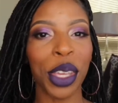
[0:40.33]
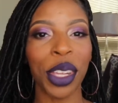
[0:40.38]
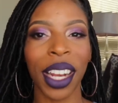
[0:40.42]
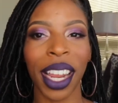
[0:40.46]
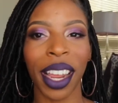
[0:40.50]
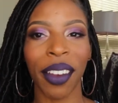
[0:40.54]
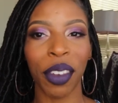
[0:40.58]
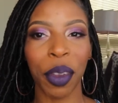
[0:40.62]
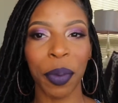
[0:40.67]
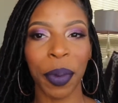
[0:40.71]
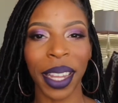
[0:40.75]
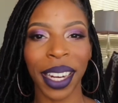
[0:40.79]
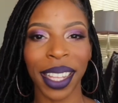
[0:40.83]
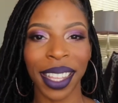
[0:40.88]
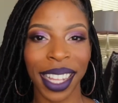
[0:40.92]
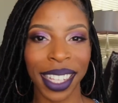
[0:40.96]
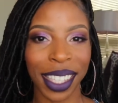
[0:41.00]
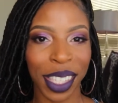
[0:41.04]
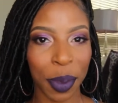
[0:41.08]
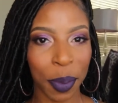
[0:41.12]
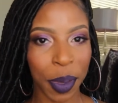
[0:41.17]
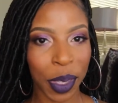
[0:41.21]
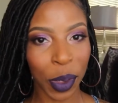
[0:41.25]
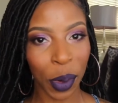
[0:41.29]
you to everybody that
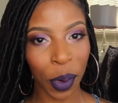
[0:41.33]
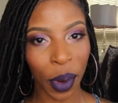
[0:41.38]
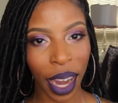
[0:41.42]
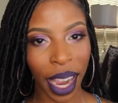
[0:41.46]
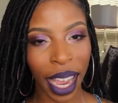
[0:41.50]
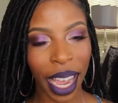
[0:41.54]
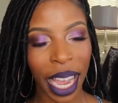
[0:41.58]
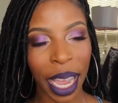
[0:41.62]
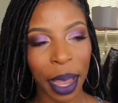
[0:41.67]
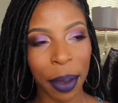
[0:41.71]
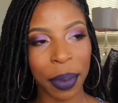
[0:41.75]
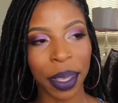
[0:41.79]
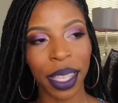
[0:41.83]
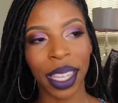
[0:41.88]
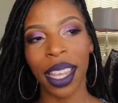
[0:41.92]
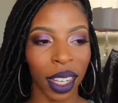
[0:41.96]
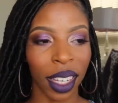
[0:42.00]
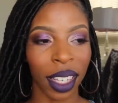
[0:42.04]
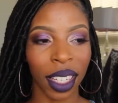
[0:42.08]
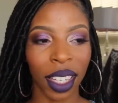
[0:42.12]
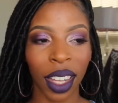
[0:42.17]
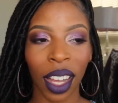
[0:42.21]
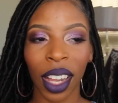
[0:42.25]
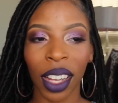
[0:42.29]
subscribed.
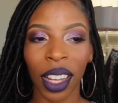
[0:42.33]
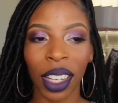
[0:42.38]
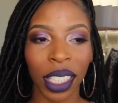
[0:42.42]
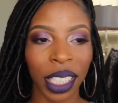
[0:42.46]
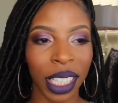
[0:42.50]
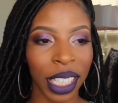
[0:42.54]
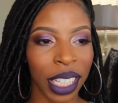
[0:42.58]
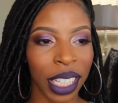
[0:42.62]
Y'all